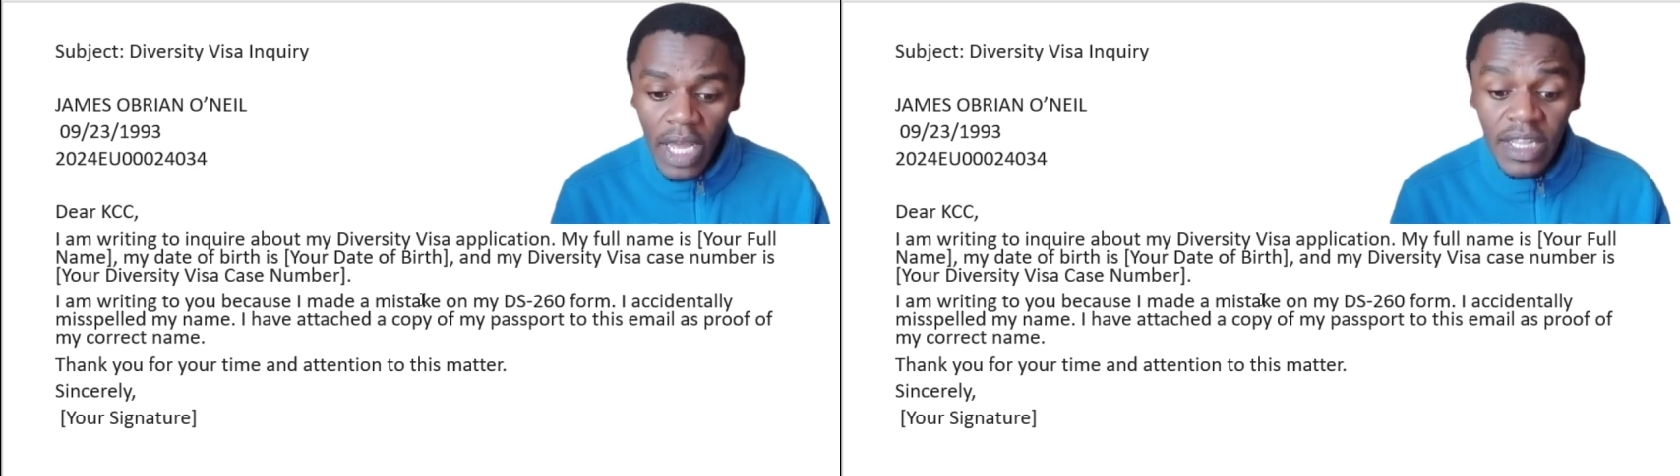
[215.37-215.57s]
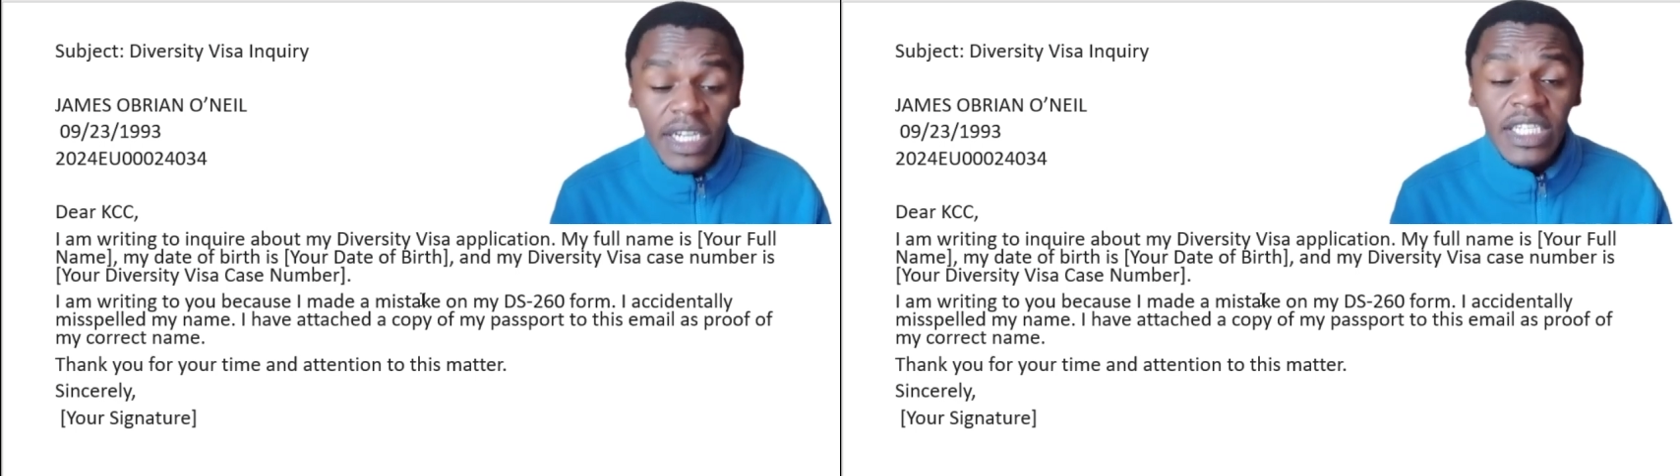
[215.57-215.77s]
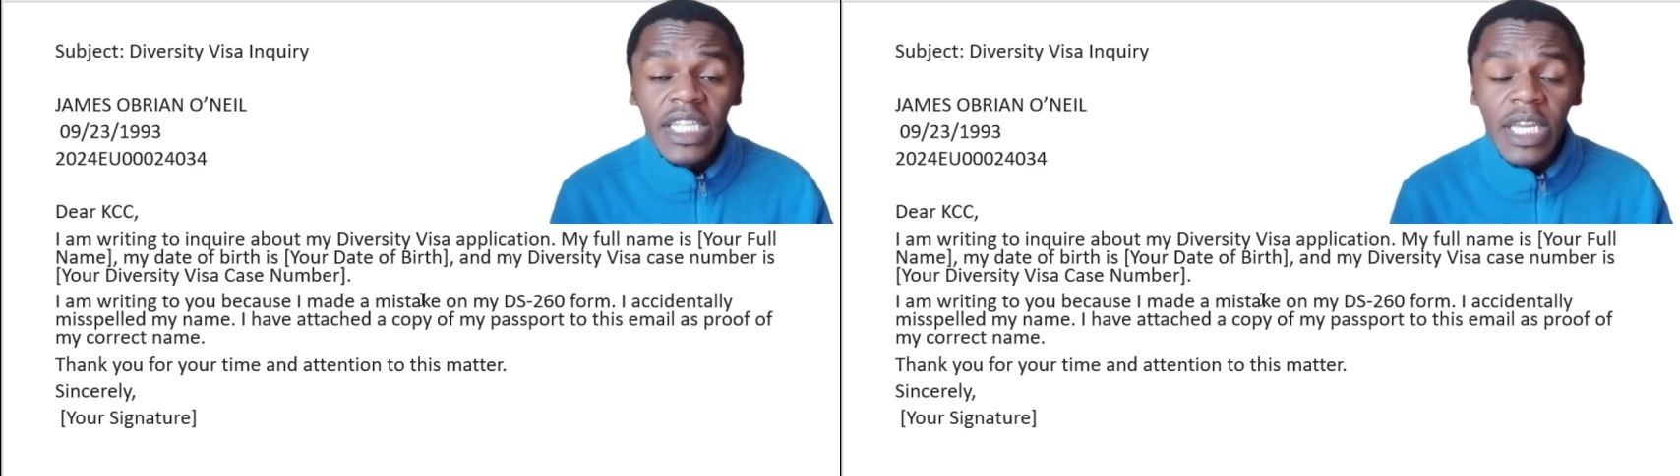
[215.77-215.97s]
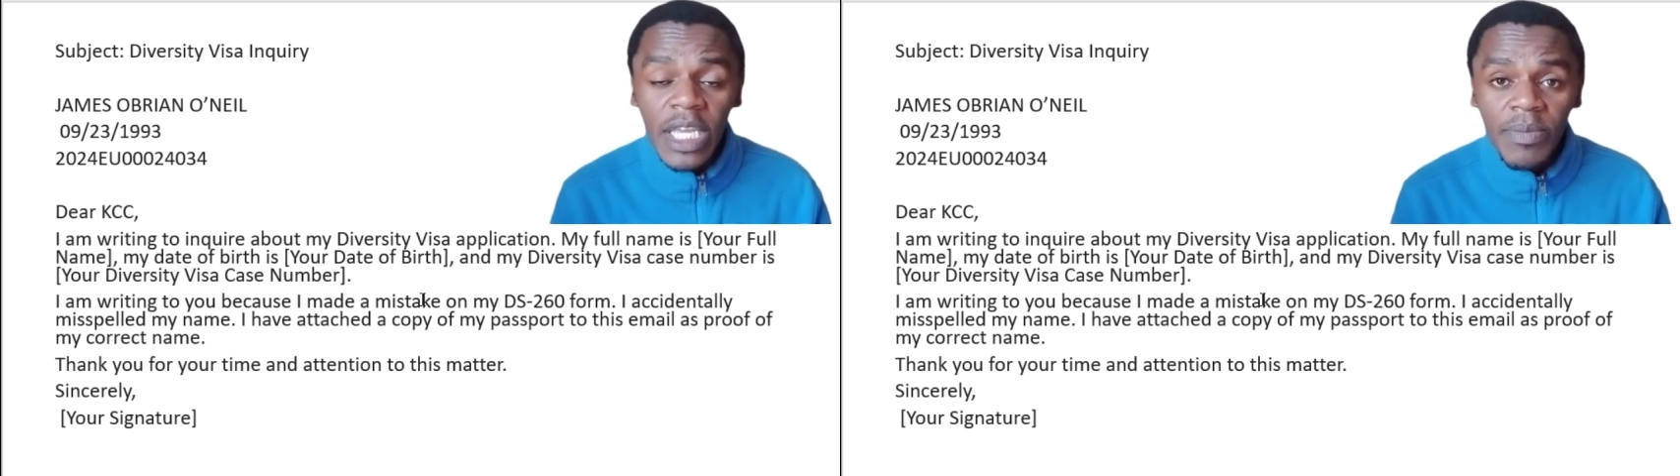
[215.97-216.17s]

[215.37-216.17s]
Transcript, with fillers: and that is the